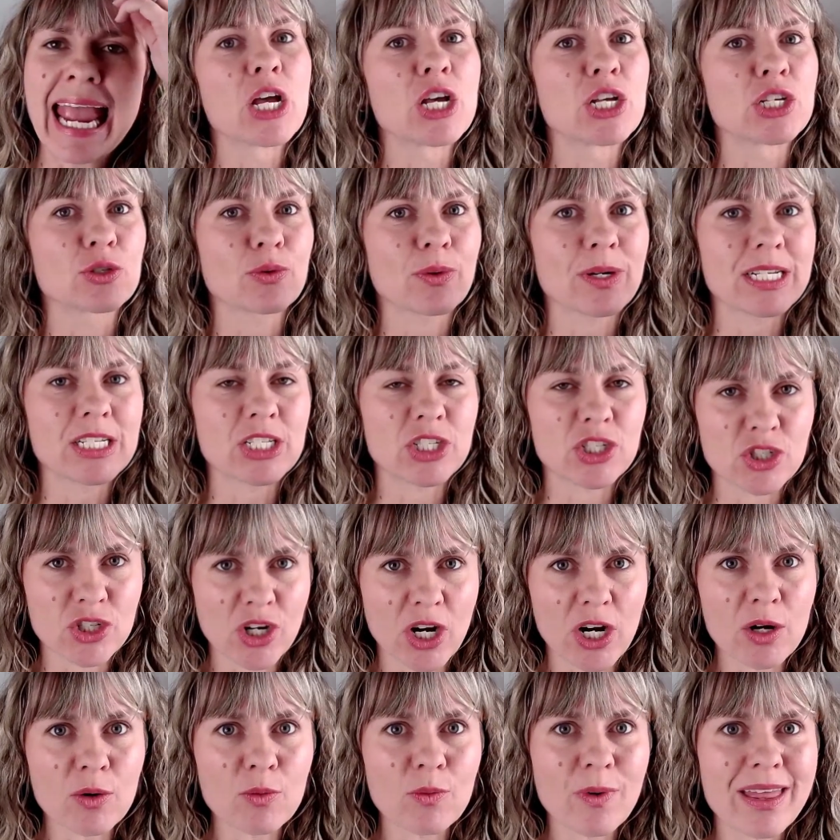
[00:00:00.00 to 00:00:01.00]
So I
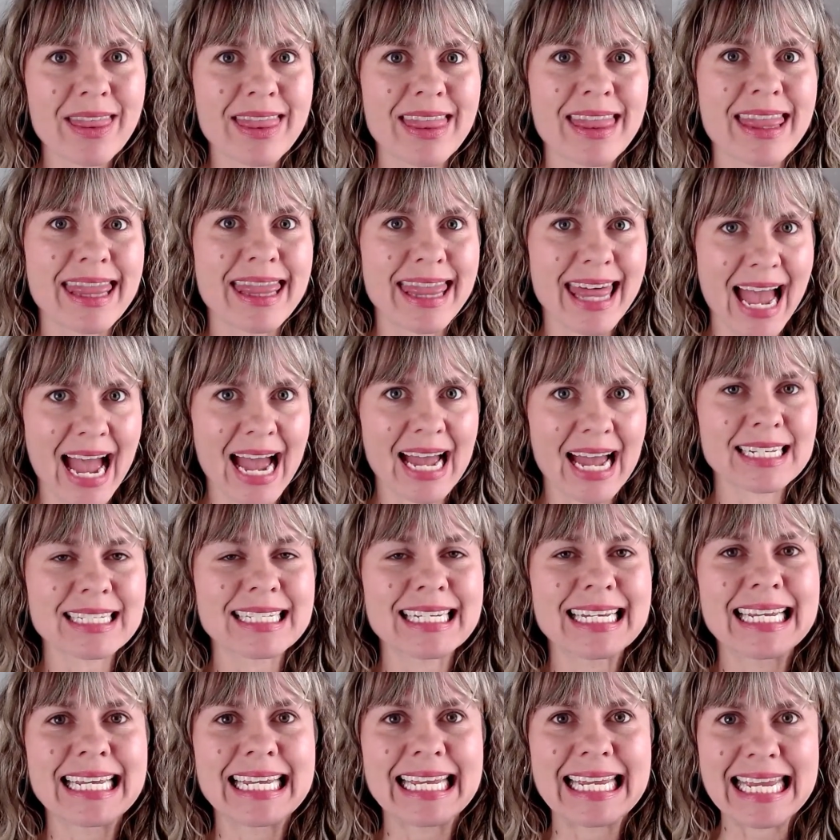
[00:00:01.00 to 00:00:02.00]
start with that
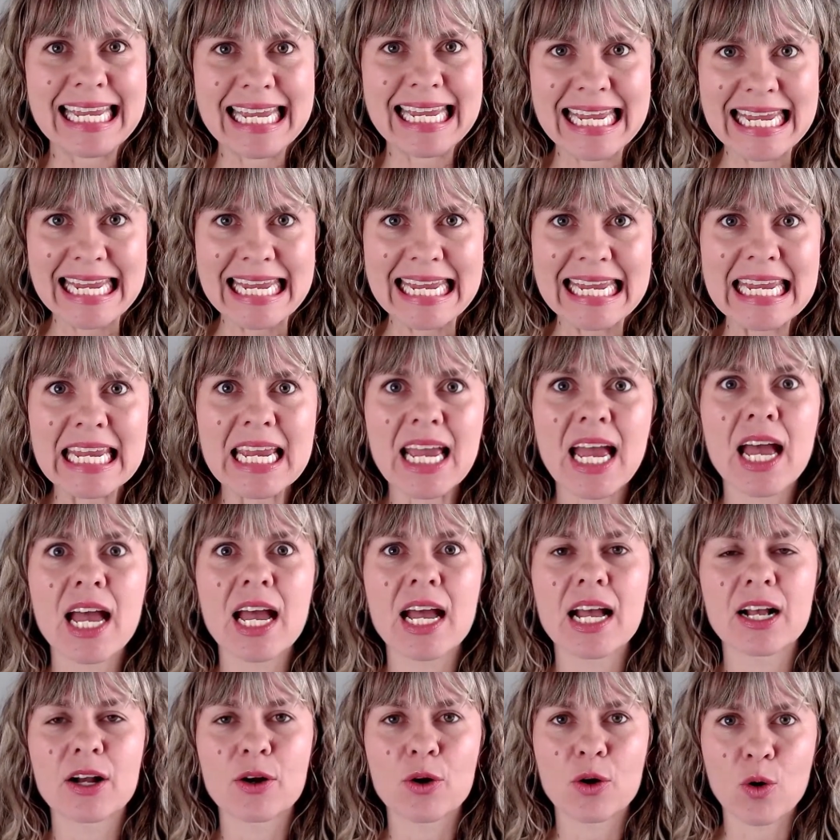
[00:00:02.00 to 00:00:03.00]
key
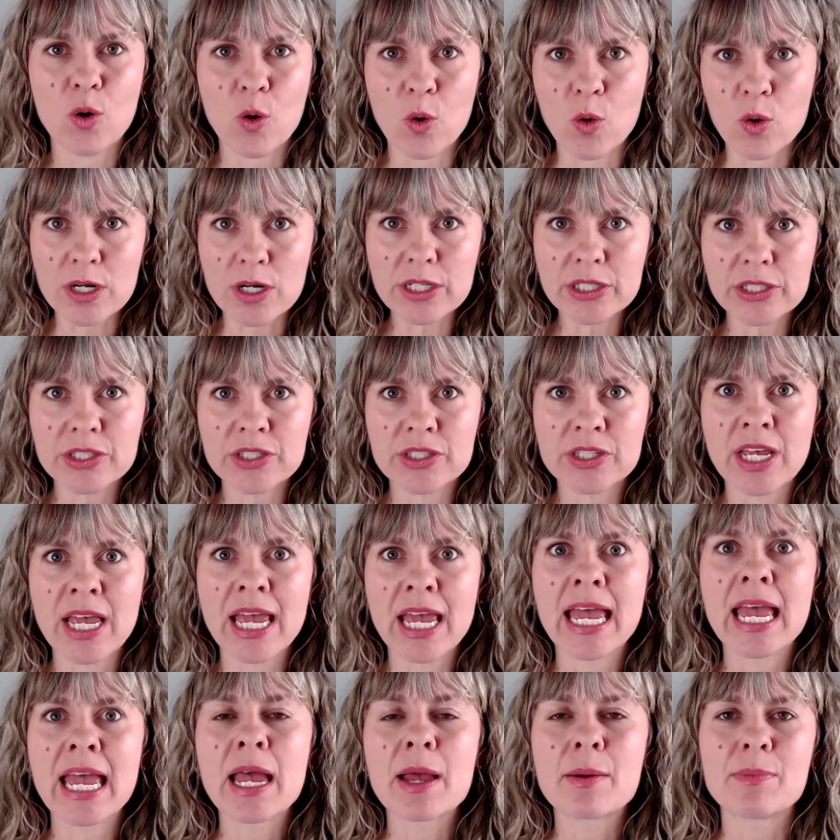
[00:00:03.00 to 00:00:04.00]
course
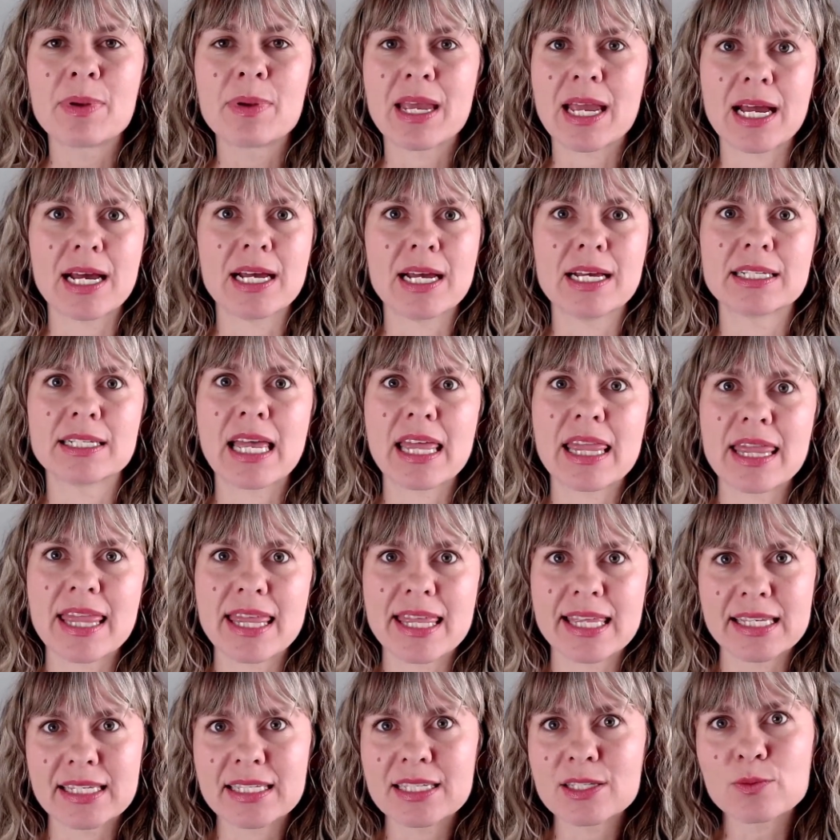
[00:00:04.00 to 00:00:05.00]
because
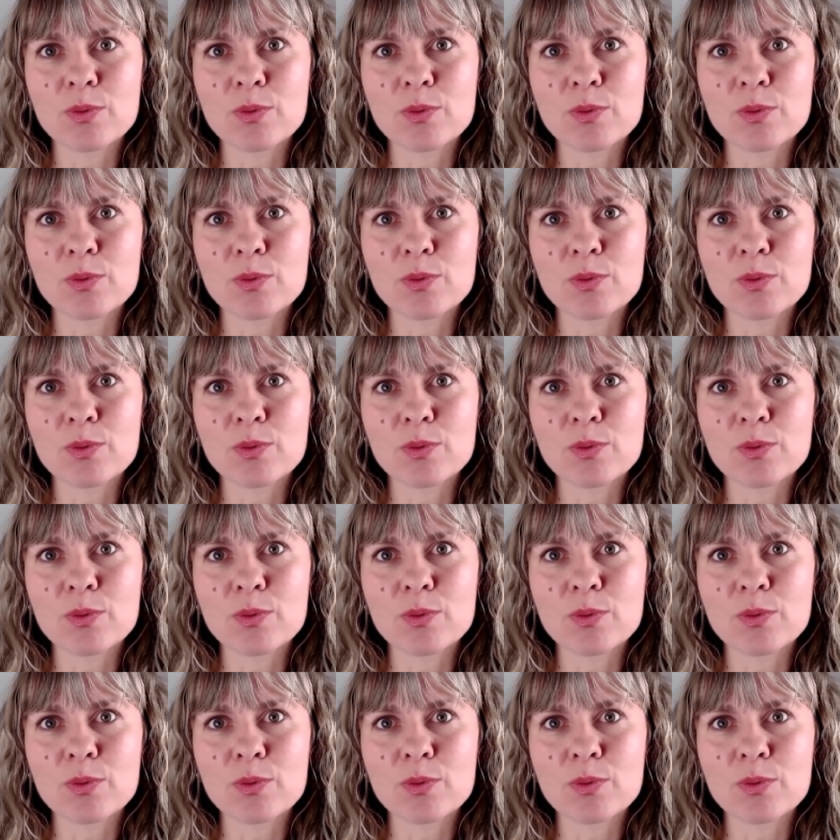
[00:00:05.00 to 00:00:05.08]
this is